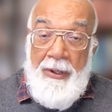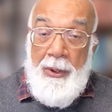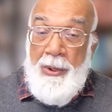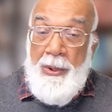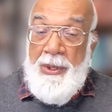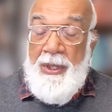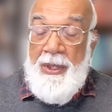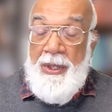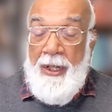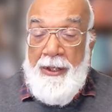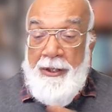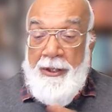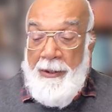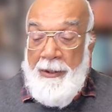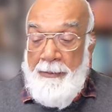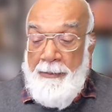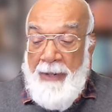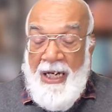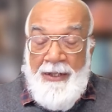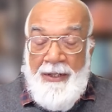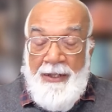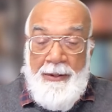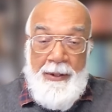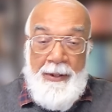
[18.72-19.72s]
You sent a
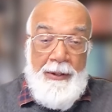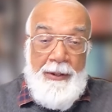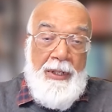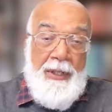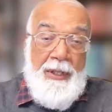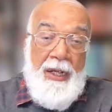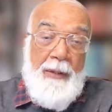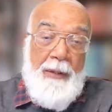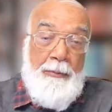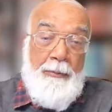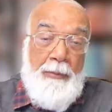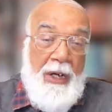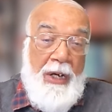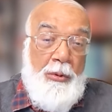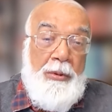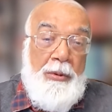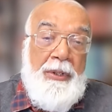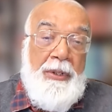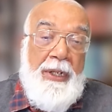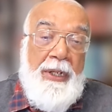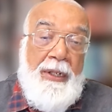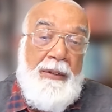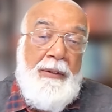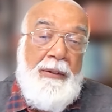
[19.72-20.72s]
message
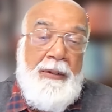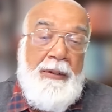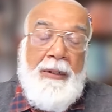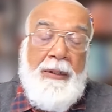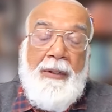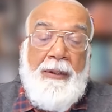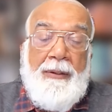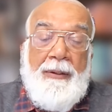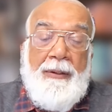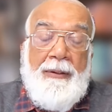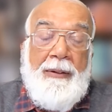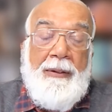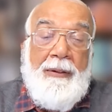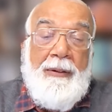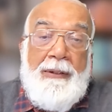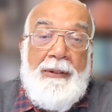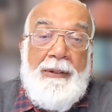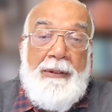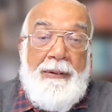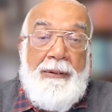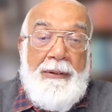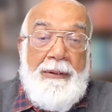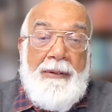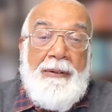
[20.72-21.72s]
about that girl,
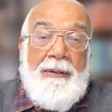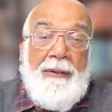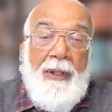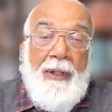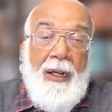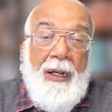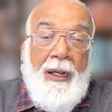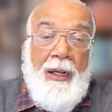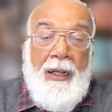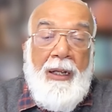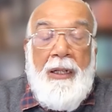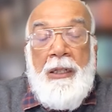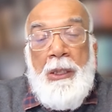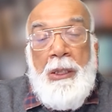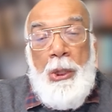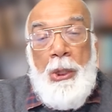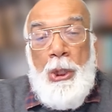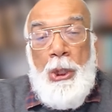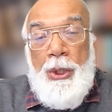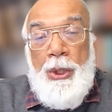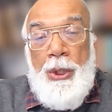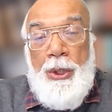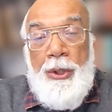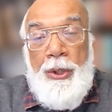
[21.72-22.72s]
huh?
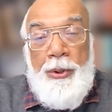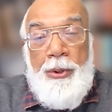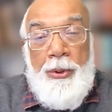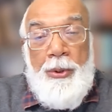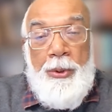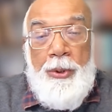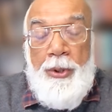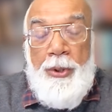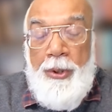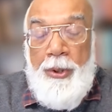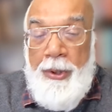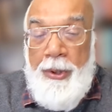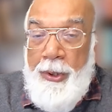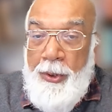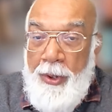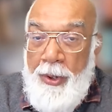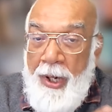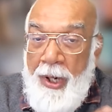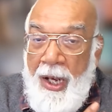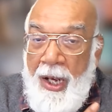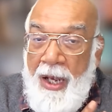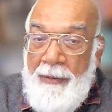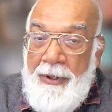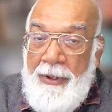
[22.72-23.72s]
You
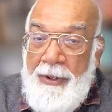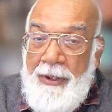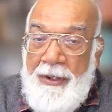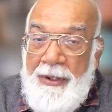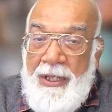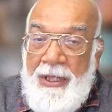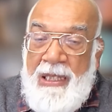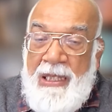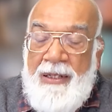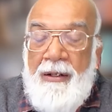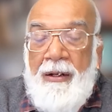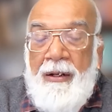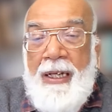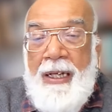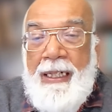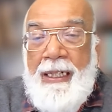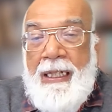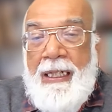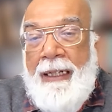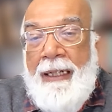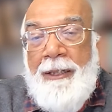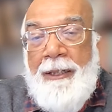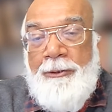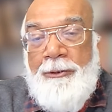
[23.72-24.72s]
you have a
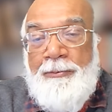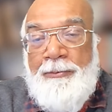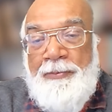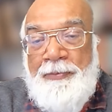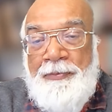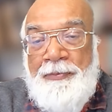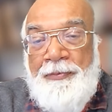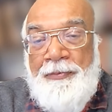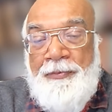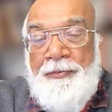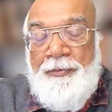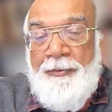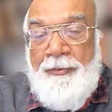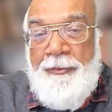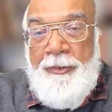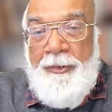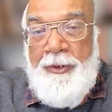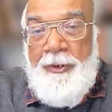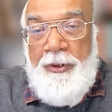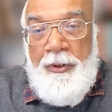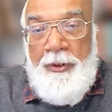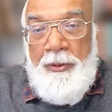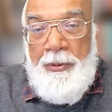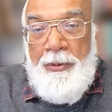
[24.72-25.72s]
disliking
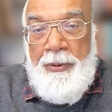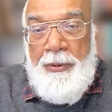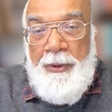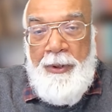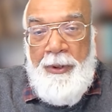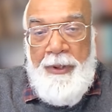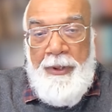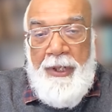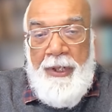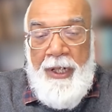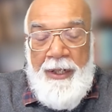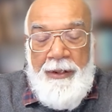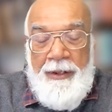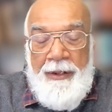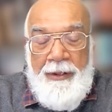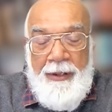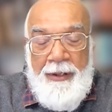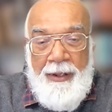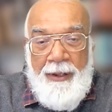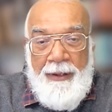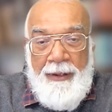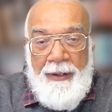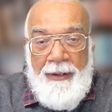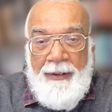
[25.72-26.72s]
for that
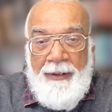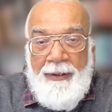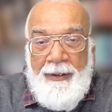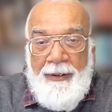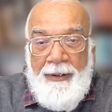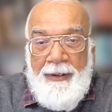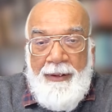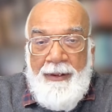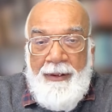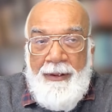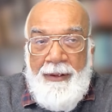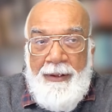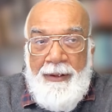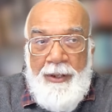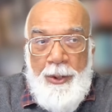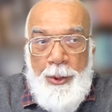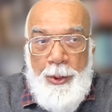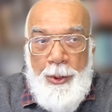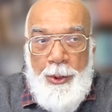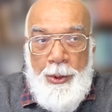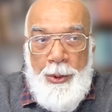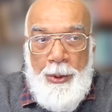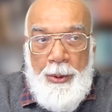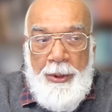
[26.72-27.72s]
girl,
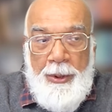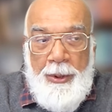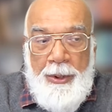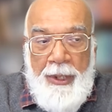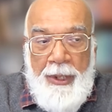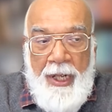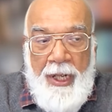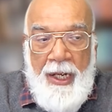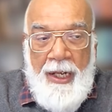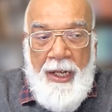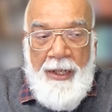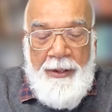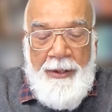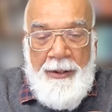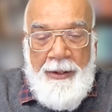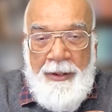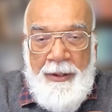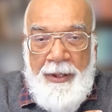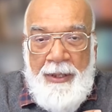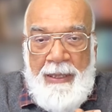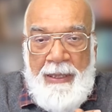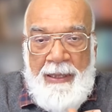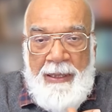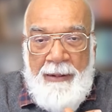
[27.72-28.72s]
so
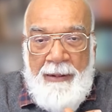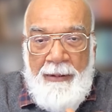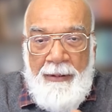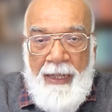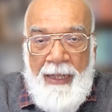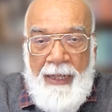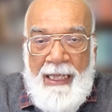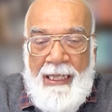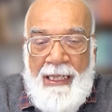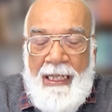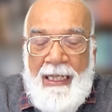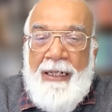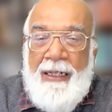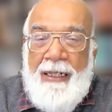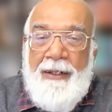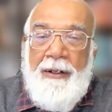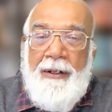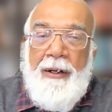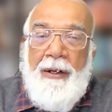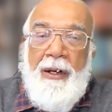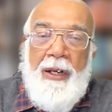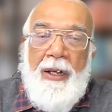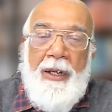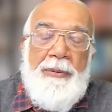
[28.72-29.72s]
that
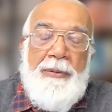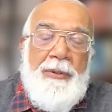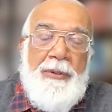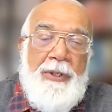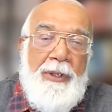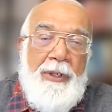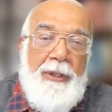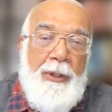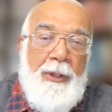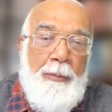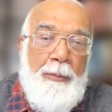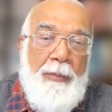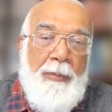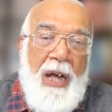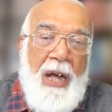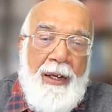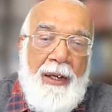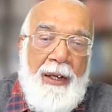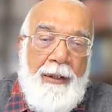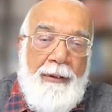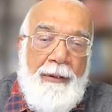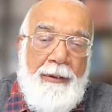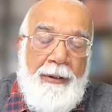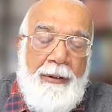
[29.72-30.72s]
disliking lives in the
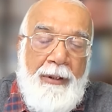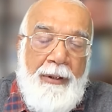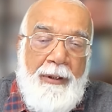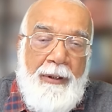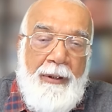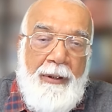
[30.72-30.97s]
mind